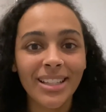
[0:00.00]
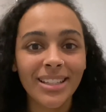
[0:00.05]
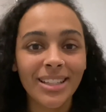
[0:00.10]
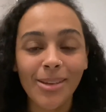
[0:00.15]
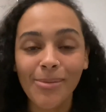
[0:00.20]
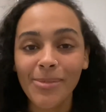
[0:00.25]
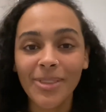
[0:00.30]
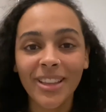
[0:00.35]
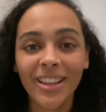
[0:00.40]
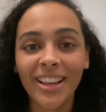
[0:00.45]

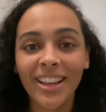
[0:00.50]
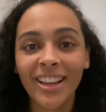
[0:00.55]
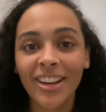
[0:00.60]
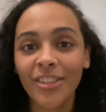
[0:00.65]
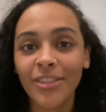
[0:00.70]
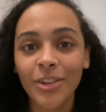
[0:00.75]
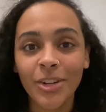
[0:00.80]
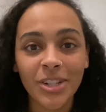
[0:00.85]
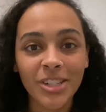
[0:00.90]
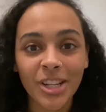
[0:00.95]
something
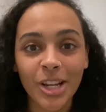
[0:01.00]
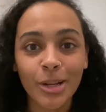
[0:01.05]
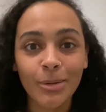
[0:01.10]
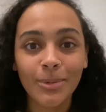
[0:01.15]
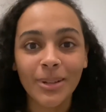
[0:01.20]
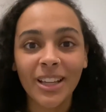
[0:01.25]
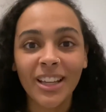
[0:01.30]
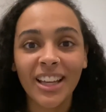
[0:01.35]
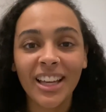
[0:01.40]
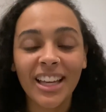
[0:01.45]
of
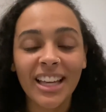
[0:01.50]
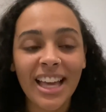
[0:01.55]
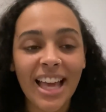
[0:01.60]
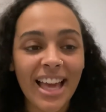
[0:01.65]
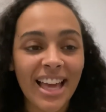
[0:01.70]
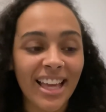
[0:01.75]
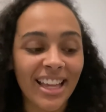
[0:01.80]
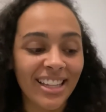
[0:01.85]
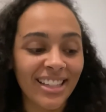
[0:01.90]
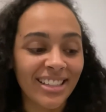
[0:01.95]
October
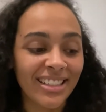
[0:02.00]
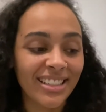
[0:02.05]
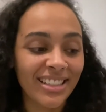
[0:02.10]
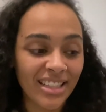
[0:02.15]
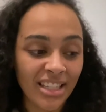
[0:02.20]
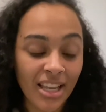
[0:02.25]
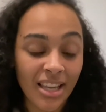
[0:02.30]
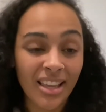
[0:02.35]
and